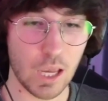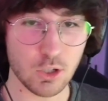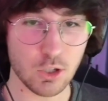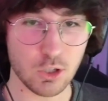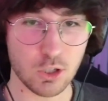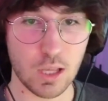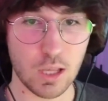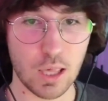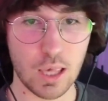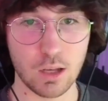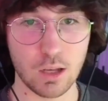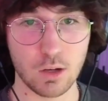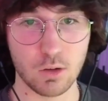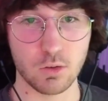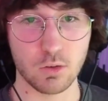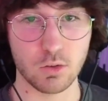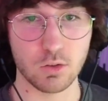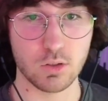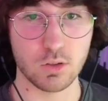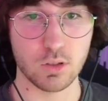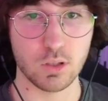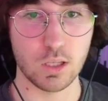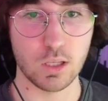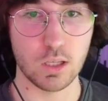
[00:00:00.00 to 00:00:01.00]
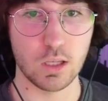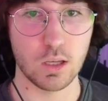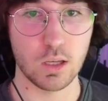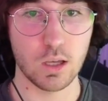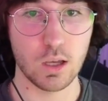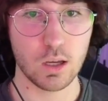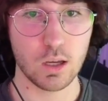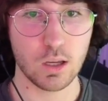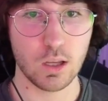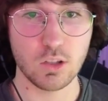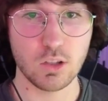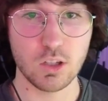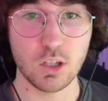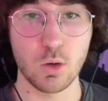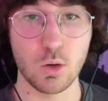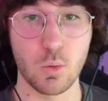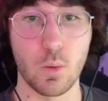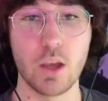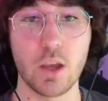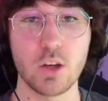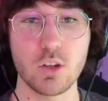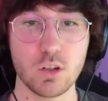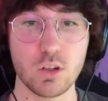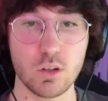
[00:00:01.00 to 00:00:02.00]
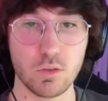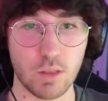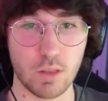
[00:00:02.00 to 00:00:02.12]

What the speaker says: handles the continuation of